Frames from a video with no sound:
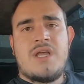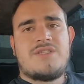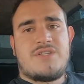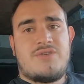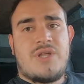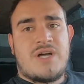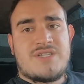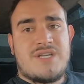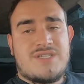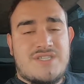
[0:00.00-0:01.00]
to
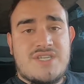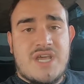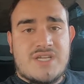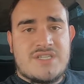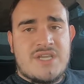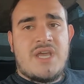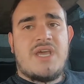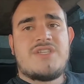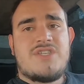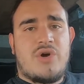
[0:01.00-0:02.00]
2006
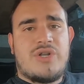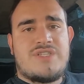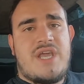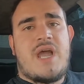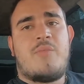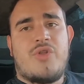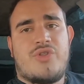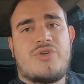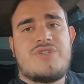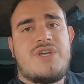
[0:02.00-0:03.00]
is known as the
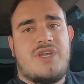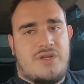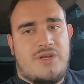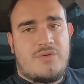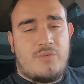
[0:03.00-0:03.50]
M113,